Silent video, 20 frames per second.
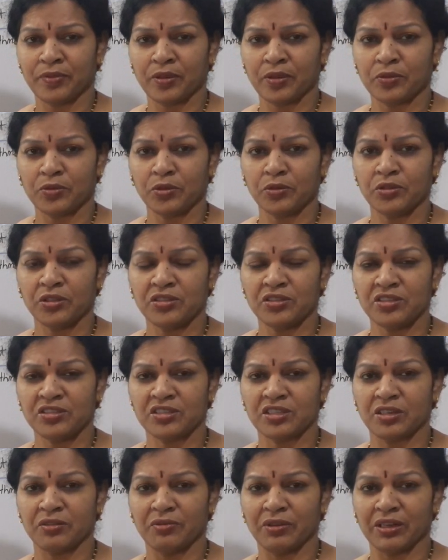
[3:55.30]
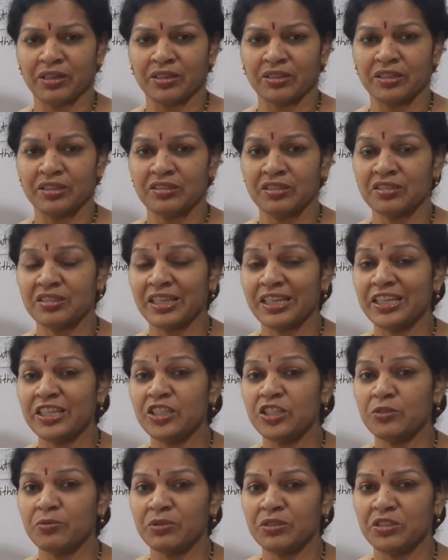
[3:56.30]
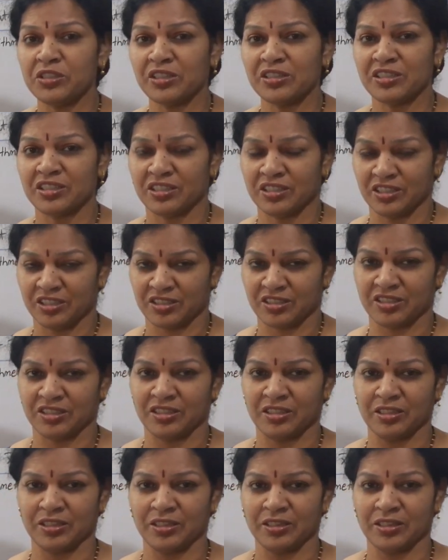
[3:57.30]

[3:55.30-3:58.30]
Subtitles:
So this is given. This is individual series.